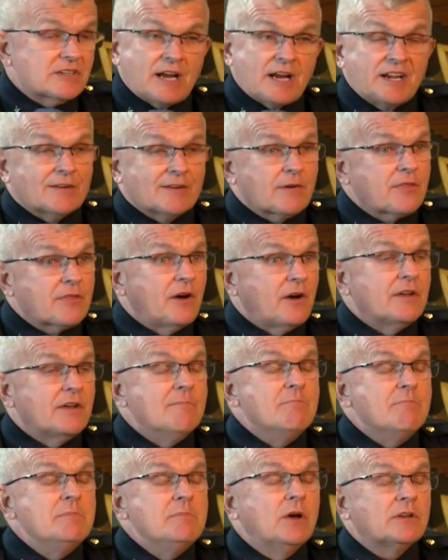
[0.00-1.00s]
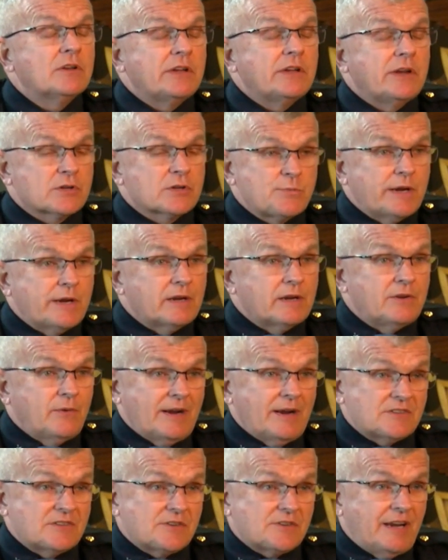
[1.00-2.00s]
we're able to do things I never thought in a
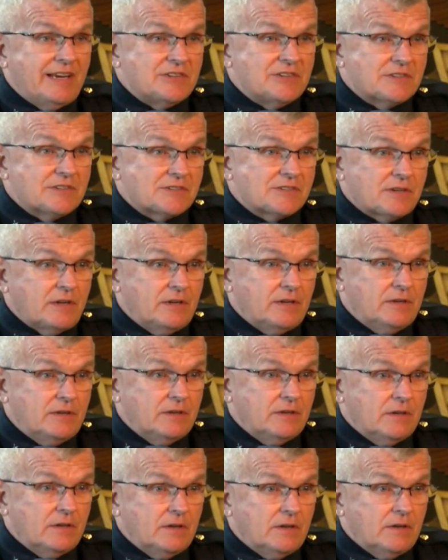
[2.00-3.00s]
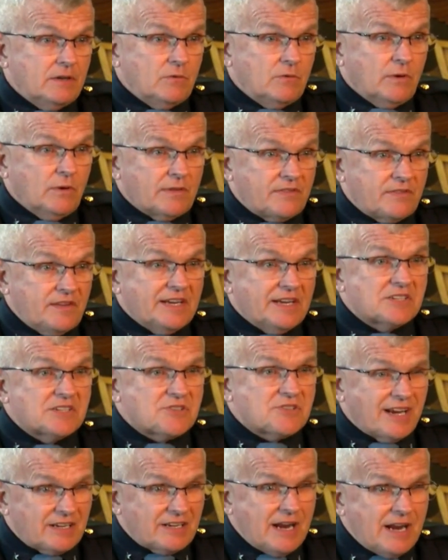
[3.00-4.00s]
million years we could do as an agency
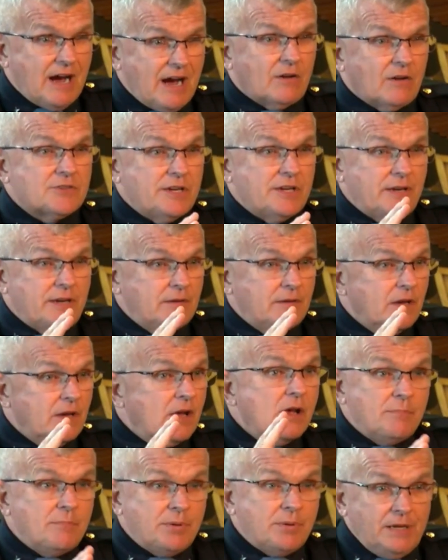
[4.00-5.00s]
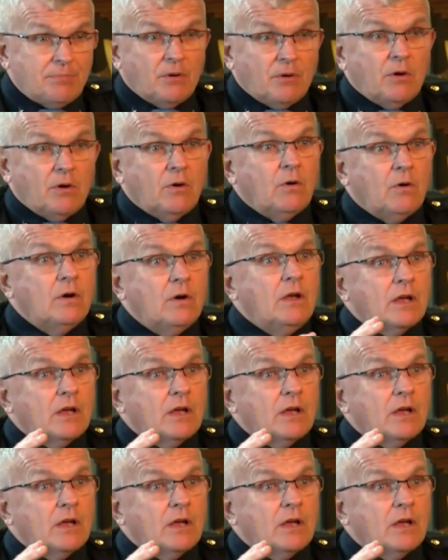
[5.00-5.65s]
with things, technology,